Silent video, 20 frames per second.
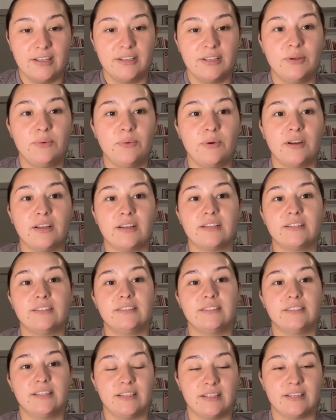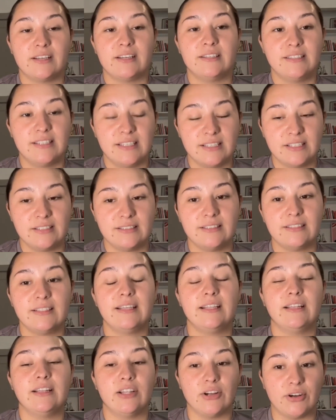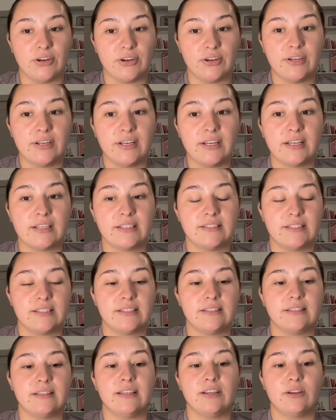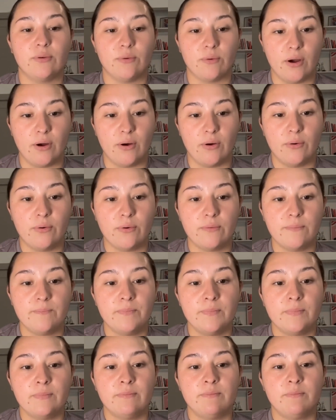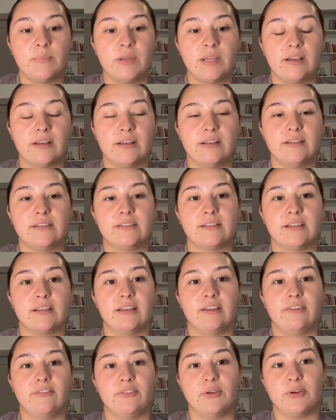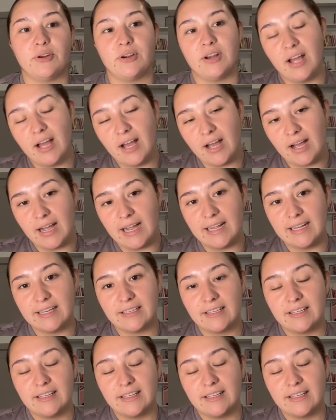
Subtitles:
You want to consistently learn and consistently grow, because if you're not,